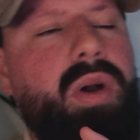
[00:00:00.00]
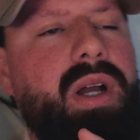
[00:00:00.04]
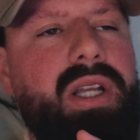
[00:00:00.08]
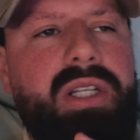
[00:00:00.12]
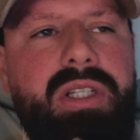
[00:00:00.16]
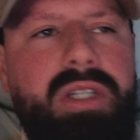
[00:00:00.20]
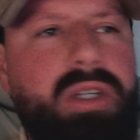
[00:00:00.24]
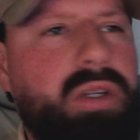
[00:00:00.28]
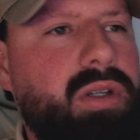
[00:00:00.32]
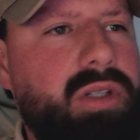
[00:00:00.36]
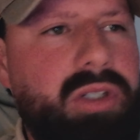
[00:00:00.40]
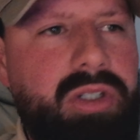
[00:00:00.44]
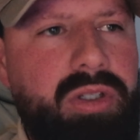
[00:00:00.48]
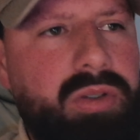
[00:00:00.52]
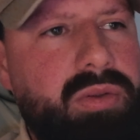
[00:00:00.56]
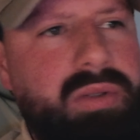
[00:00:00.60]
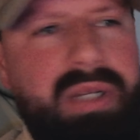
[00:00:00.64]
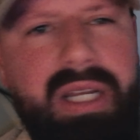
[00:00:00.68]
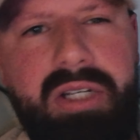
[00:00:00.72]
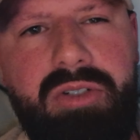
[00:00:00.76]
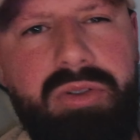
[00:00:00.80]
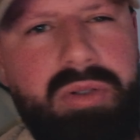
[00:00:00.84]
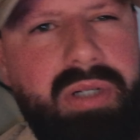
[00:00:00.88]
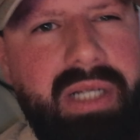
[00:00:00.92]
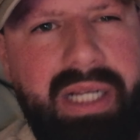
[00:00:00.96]
you, you
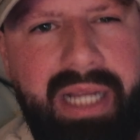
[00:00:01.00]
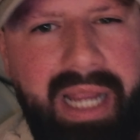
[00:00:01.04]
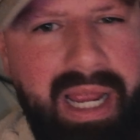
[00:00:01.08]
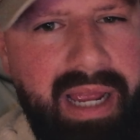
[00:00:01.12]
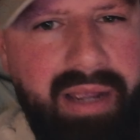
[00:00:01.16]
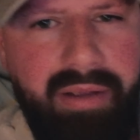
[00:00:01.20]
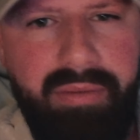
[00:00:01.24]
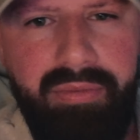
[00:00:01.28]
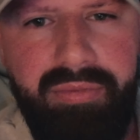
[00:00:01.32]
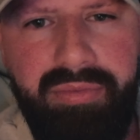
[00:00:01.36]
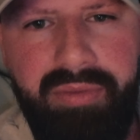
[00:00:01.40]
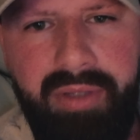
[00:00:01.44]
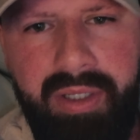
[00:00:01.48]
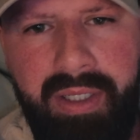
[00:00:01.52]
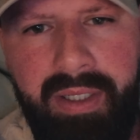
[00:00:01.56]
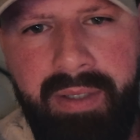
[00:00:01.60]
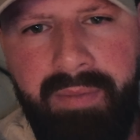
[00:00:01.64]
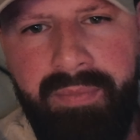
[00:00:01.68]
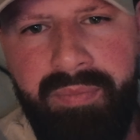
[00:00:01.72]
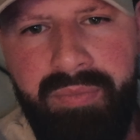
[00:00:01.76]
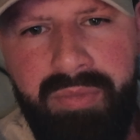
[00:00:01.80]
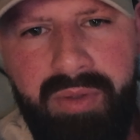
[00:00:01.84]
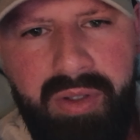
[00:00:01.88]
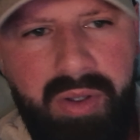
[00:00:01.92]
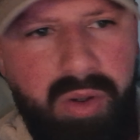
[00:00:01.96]
literally have
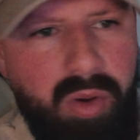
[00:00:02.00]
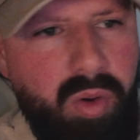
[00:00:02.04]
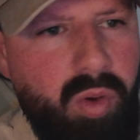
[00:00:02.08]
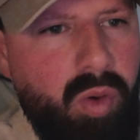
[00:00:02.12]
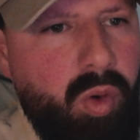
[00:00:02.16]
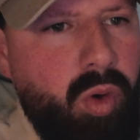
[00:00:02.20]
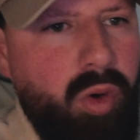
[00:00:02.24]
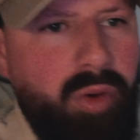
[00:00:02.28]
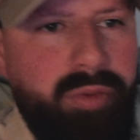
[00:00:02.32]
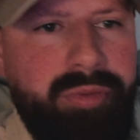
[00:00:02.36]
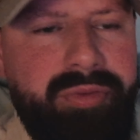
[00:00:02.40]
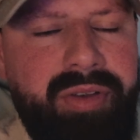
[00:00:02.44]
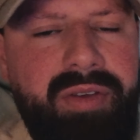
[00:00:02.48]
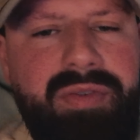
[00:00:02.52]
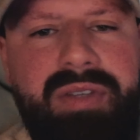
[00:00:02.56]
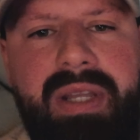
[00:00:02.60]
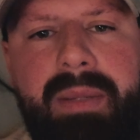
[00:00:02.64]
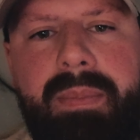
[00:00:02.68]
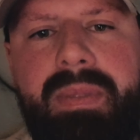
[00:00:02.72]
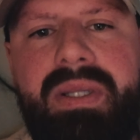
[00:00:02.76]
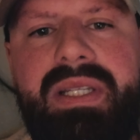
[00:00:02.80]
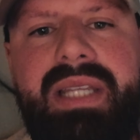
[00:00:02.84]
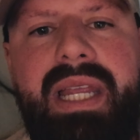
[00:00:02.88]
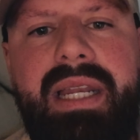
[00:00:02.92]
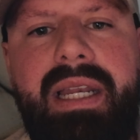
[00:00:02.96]
fifty
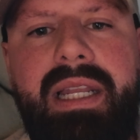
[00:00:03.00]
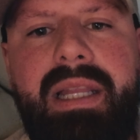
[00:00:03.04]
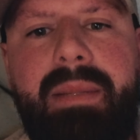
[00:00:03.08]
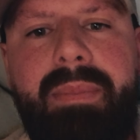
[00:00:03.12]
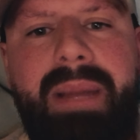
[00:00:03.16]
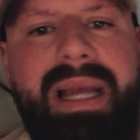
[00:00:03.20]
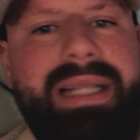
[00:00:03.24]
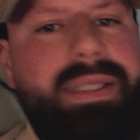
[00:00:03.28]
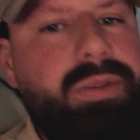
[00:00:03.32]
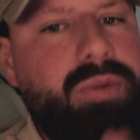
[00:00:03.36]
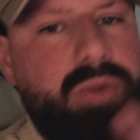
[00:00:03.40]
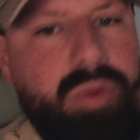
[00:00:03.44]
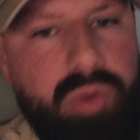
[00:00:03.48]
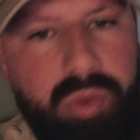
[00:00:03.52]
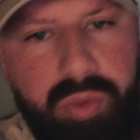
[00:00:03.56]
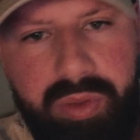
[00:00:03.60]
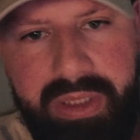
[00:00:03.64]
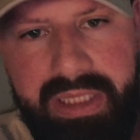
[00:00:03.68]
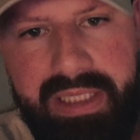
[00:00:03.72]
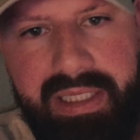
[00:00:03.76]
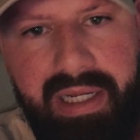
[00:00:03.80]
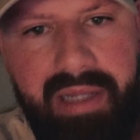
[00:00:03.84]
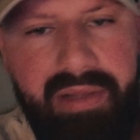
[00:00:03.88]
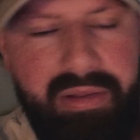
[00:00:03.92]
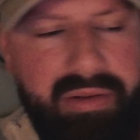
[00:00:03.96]
percent of the battle's
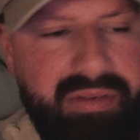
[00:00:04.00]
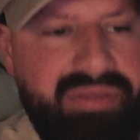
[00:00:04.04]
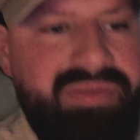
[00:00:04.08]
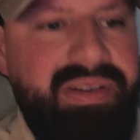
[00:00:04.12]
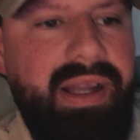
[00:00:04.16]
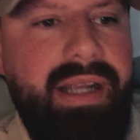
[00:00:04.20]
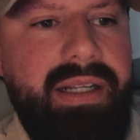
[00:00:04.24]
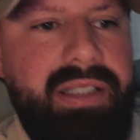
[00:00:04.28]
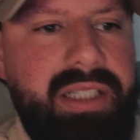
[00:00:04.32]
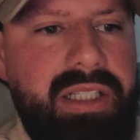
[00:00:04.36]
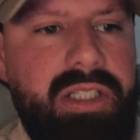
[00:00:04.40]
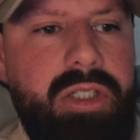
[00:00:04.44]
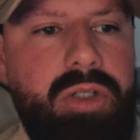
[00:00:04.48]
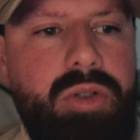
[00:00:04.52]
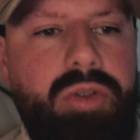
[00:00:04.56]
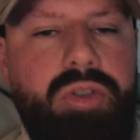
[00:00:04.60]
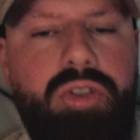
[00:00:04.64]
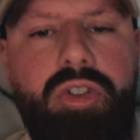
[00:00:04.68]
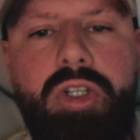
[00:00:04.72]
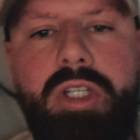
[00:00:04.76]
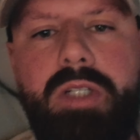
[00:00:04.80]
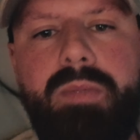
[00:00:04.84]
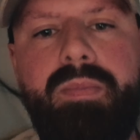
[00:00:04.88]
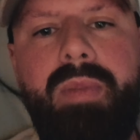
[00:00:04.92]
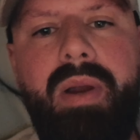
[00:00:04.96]
already done. The fact that you,
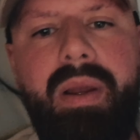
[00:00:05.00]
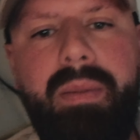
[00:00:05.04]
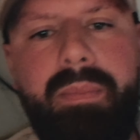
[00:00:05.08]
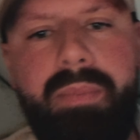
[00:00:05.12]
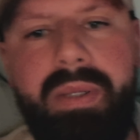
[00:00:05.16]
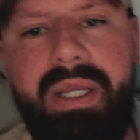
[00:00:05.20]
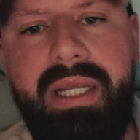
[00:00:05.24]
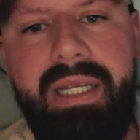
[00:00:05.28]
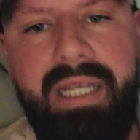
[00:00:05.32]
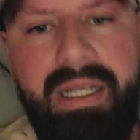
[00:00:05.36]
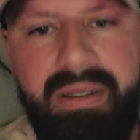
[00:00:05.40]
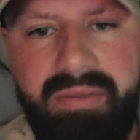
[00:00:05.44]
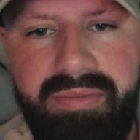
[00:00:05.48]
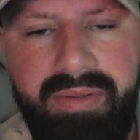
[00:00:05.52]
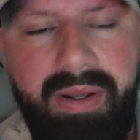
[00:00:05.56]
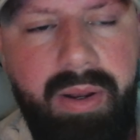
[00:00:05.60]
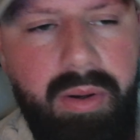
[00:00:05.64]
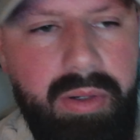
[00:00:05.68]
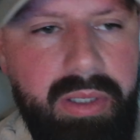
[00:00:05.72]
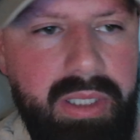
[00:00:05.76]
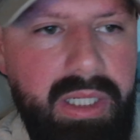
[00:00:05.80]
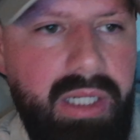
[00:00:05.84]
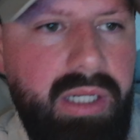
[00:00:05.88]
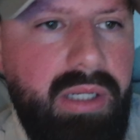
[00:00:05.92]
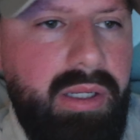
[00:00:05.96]
just by being in
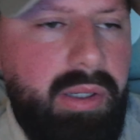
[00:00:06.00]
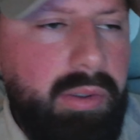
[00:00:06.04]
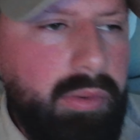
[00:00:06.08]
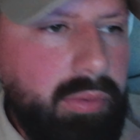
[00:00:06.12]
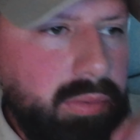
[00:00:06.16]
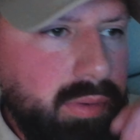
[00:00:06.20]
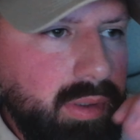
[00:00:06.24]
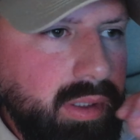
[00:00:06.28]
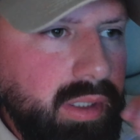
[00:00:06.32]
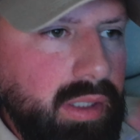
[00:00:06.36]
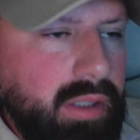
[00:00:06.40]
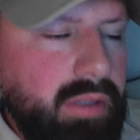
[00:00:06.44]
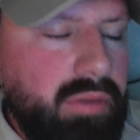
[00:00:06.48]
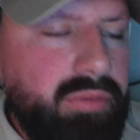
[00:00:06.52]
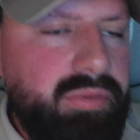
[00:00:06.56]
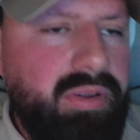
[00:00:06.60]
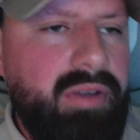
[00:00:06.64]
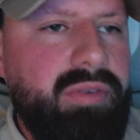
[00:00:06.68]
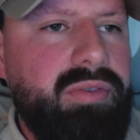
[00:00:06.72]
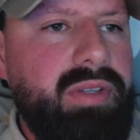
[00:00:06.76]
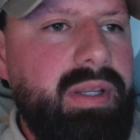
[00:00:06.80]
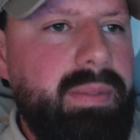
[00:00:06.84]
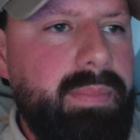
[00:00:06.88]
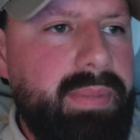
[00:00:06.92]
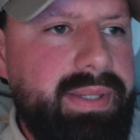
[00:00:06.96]
Falcon alone,
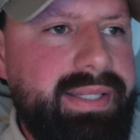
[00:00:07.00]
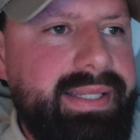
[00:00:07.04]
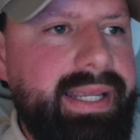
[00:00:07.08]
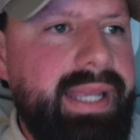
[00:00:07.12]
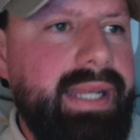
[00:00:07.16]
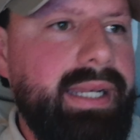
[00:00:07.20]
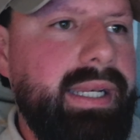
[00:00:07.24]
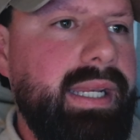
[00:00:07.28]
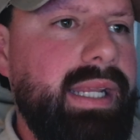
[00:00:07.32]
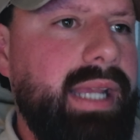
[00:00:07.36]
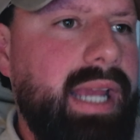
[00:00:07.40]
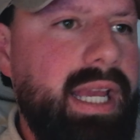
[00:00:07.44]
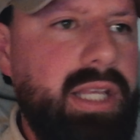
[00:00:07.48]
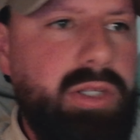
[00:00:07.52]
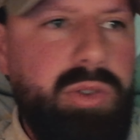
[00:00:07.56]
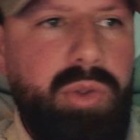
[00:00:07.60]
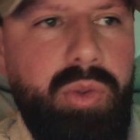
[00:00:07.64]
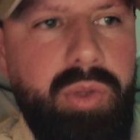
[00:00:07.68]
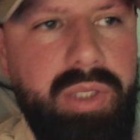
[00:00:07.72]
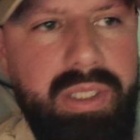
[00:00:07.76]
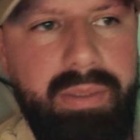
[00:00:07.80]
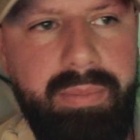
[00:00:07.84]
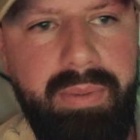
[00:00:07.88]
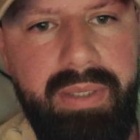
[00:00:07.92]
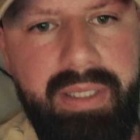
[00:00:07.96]
fifty percent has
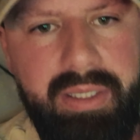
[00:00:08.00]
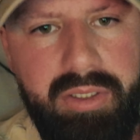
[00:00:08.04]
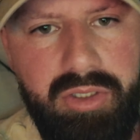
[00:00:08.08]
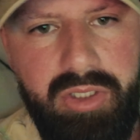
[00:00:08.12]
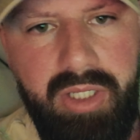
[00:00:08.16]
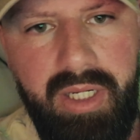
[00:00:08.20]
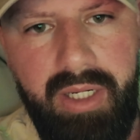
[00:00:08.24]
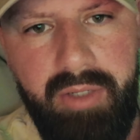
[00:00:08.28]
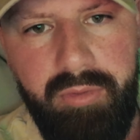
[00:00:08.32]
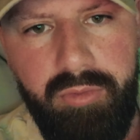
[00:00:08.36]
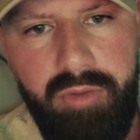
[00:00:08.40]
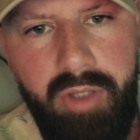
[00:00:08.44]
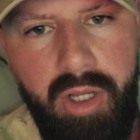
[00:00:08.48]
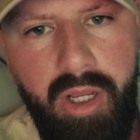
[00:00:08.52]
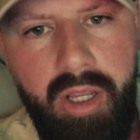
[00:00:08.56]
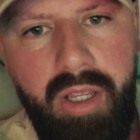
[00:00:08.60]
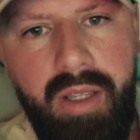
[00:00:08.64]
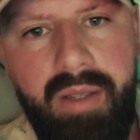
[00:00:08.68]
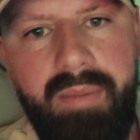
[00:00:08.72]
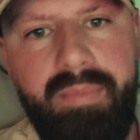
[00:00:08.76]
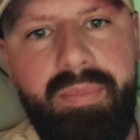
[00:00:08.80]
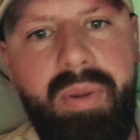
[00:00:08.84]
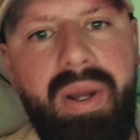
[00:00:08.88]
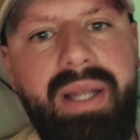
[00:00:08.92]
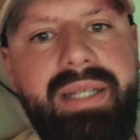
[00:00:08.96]
already been achieved
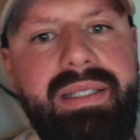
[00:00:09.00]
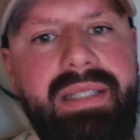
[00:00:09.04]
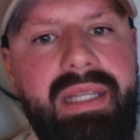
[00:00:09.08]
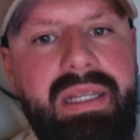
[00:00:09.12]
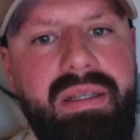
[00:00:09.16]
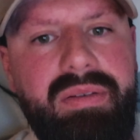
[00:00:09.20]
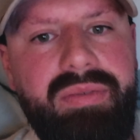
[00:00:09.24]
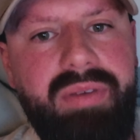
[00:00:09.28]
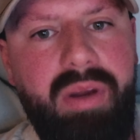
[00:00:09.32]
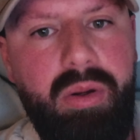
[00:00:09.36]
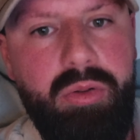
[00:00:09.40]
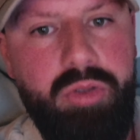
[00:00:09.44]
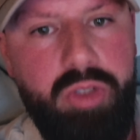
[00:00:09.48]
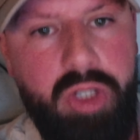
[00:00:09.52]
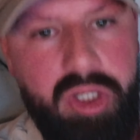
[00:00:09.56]
by default